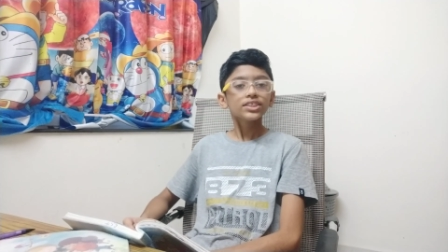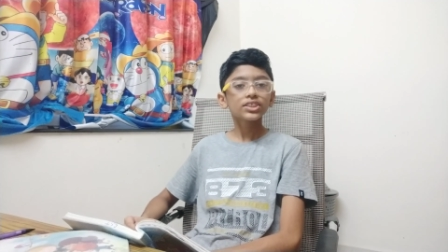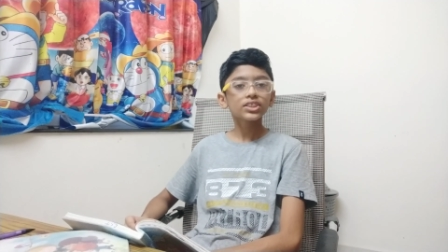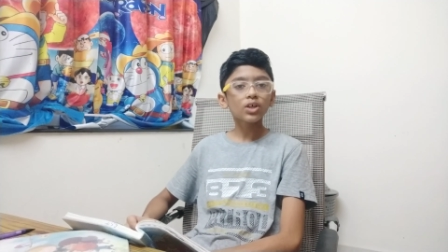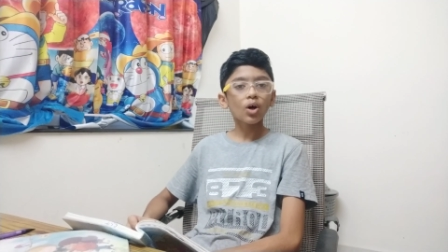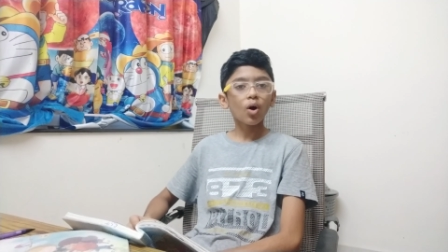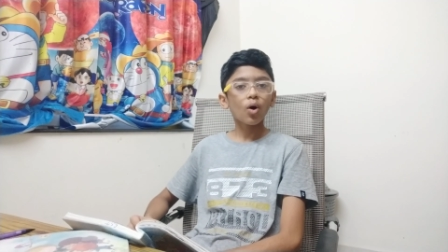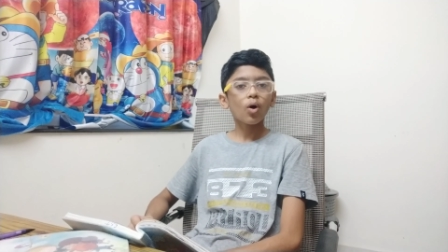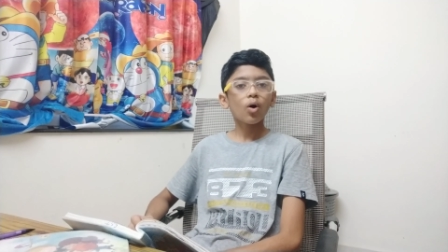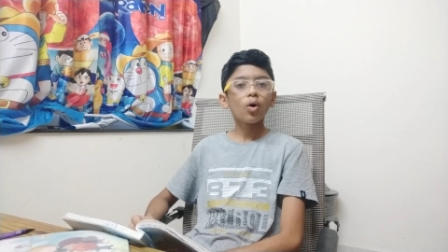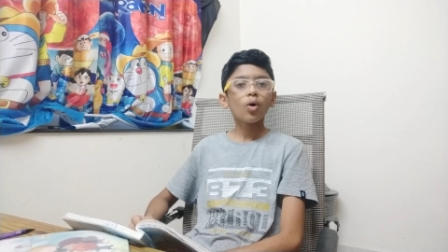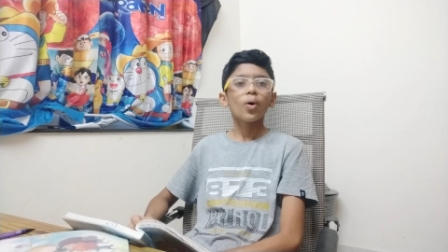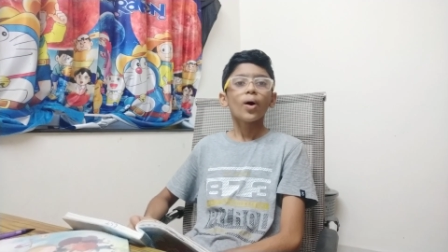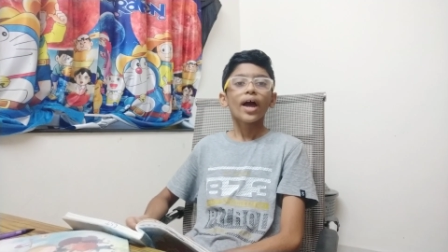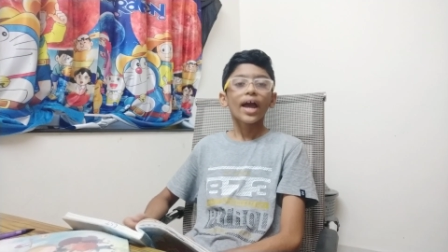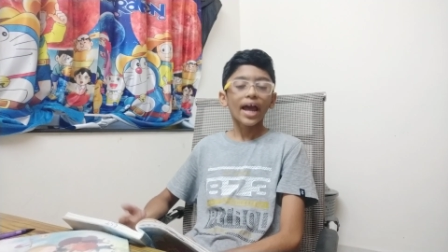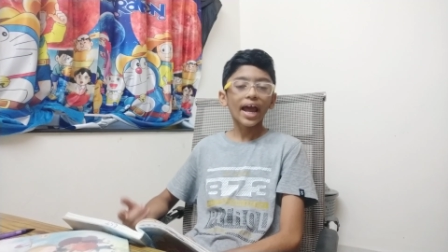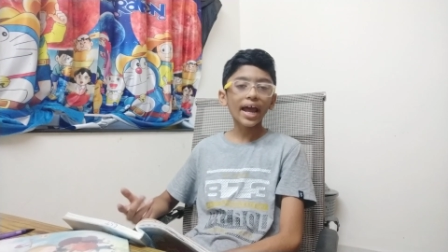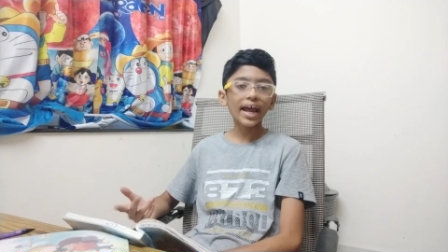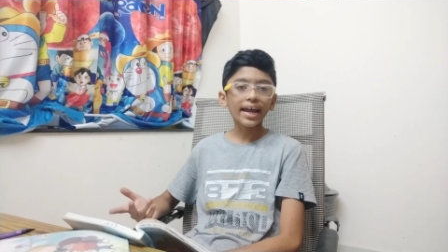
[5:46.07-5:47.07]
So,
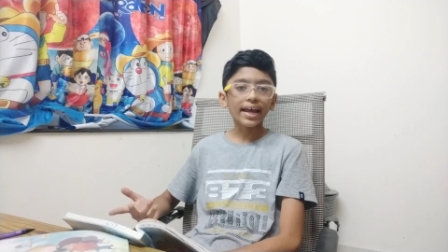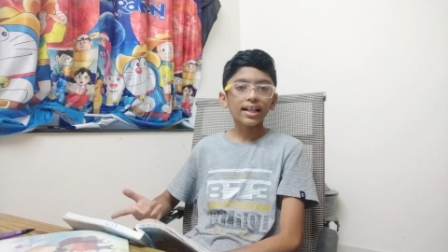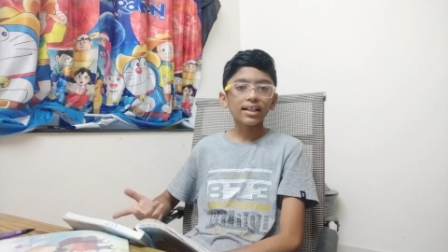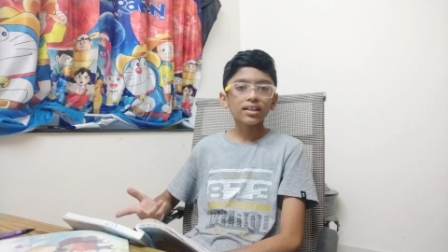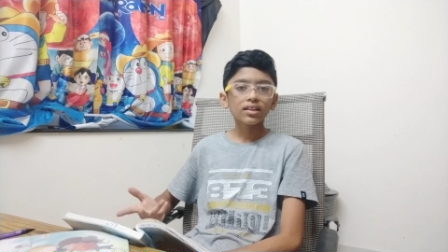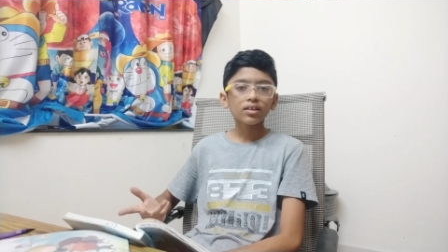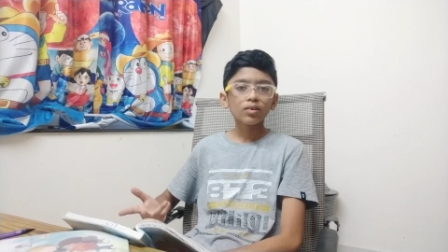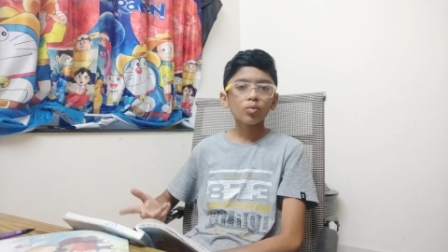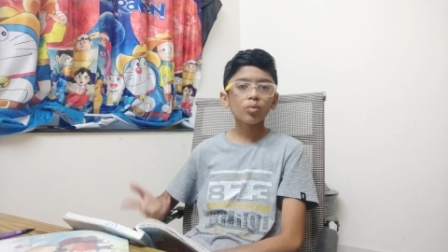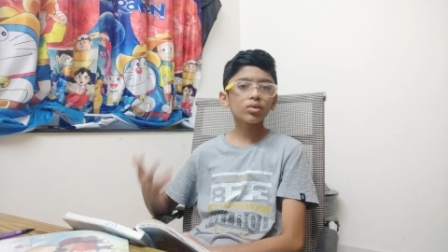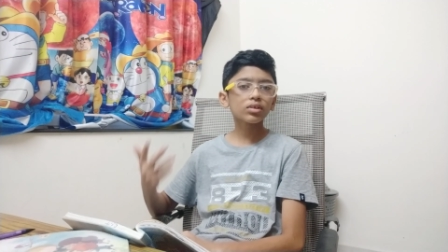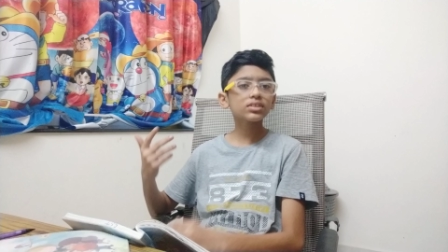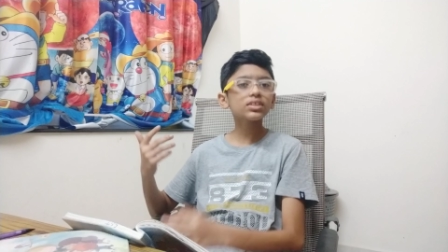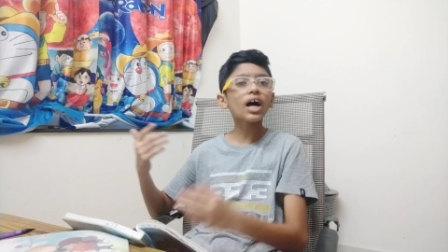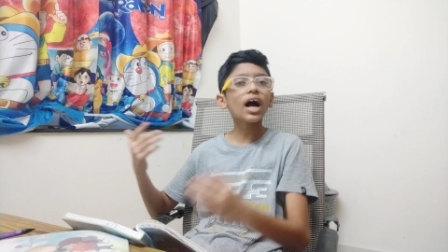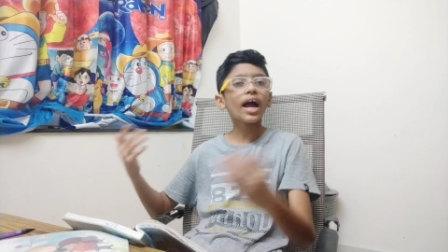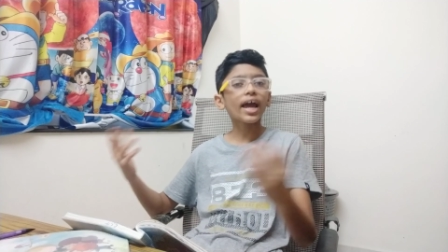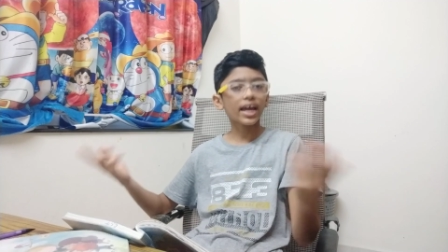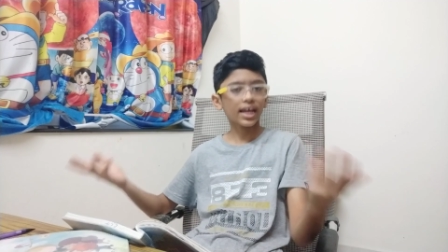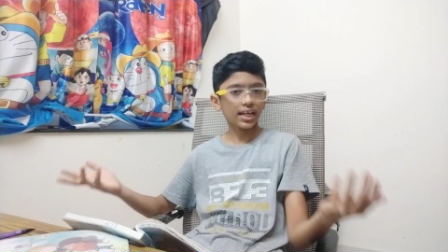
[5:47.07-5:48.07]
hail, we
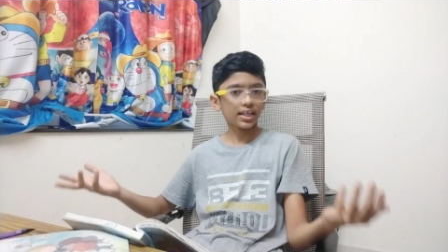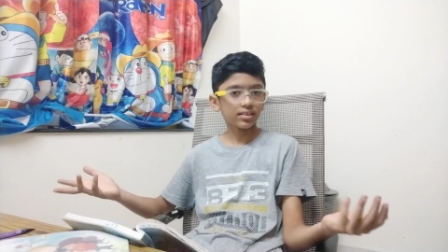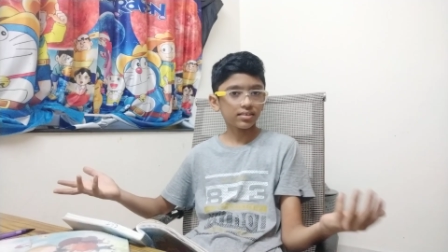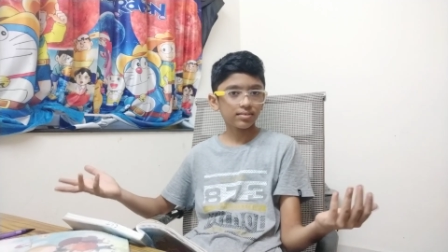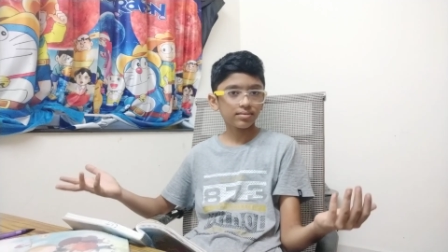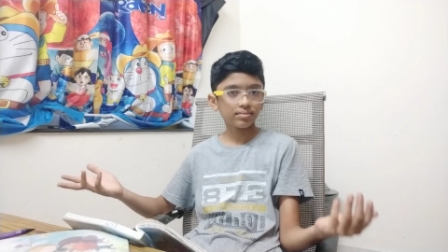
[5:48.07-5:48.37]
saw hail.